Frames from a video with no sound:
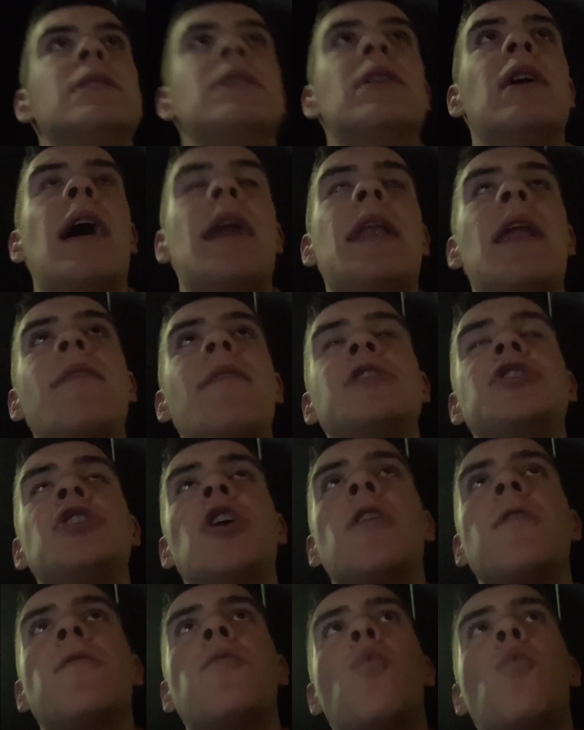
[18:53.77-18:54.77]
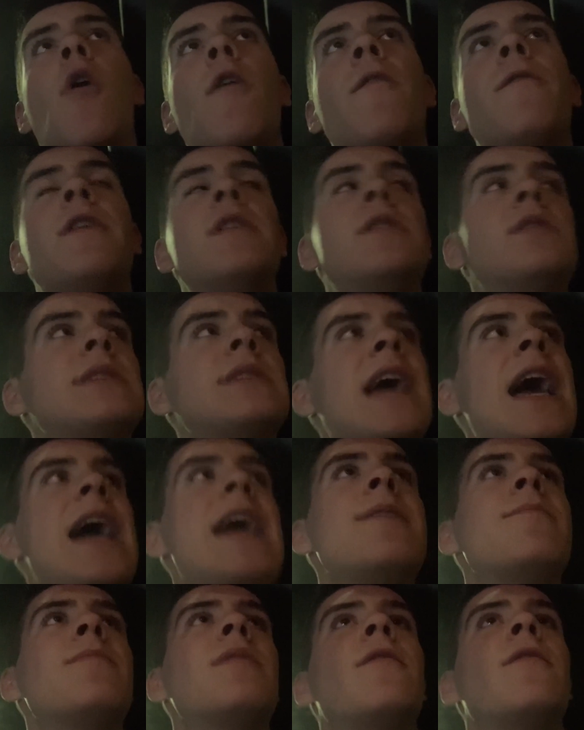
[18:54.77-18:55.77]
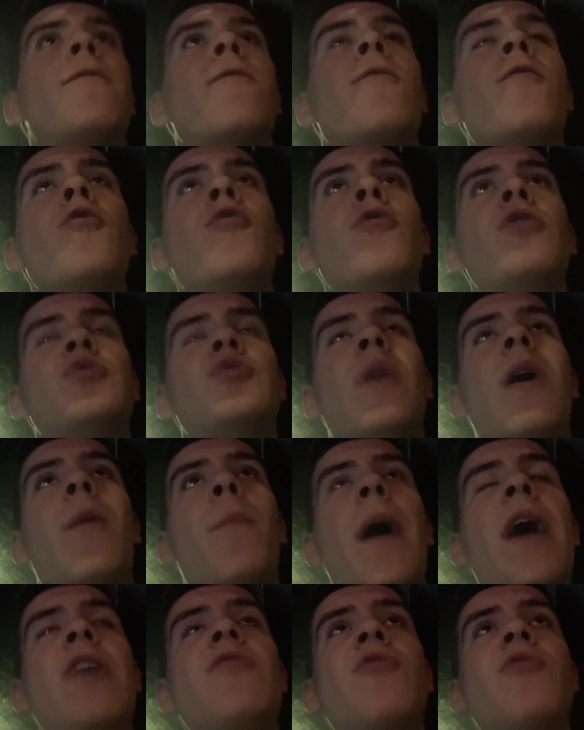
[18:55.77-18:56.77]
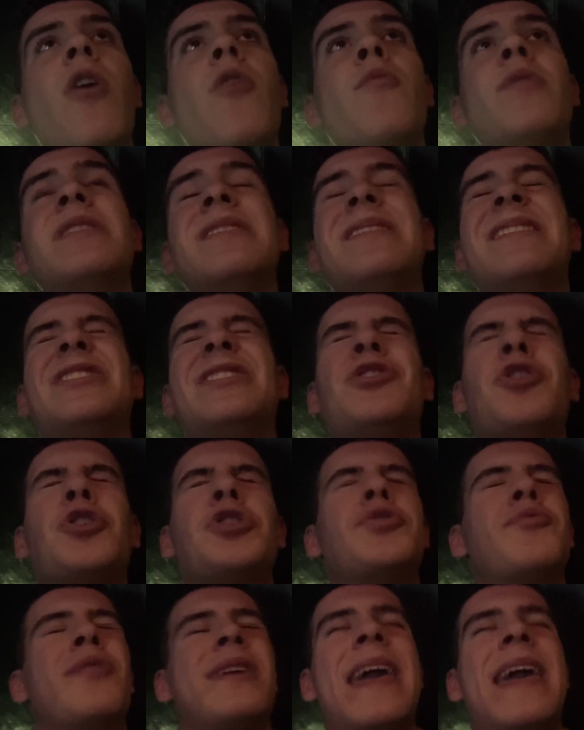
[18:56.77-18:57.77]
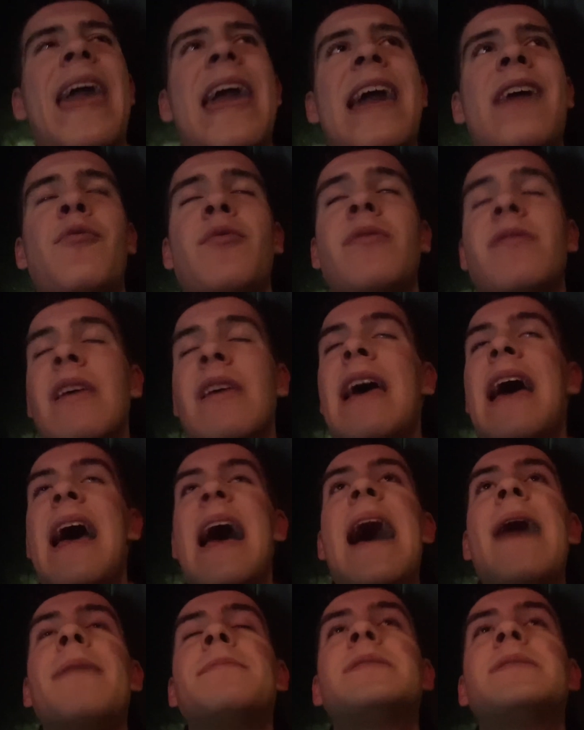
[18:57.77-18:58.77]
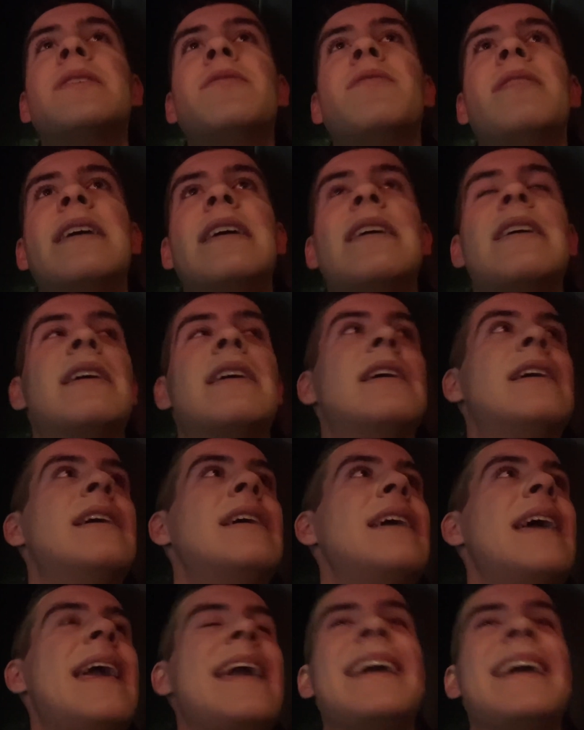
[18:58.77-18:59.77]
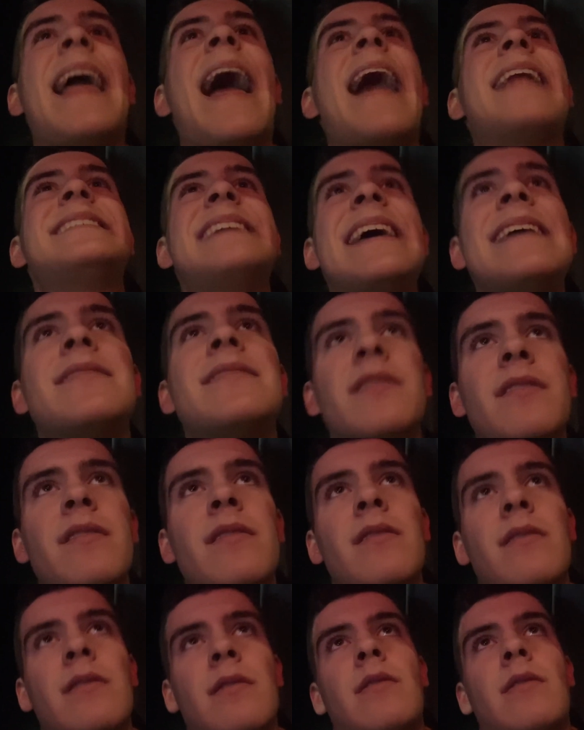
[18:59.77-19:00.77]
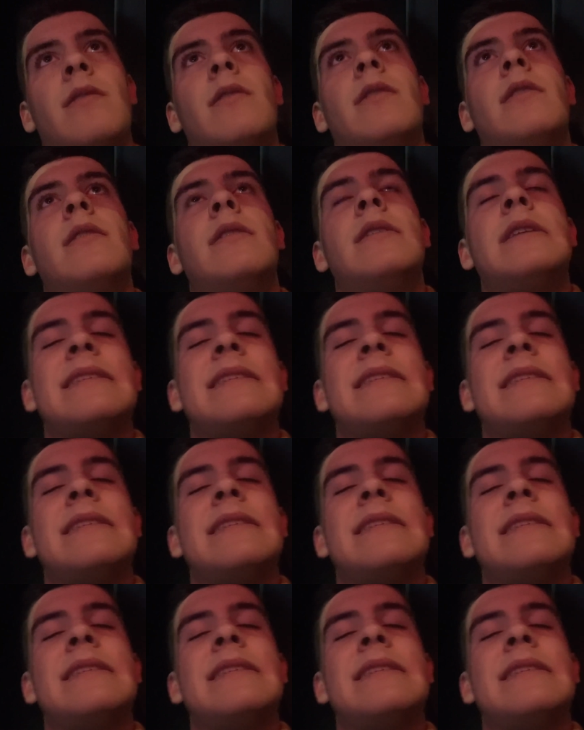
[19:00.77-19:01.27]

Another chance for Watford came through Joao Pedro, and Joshua King was absolutely incandescent to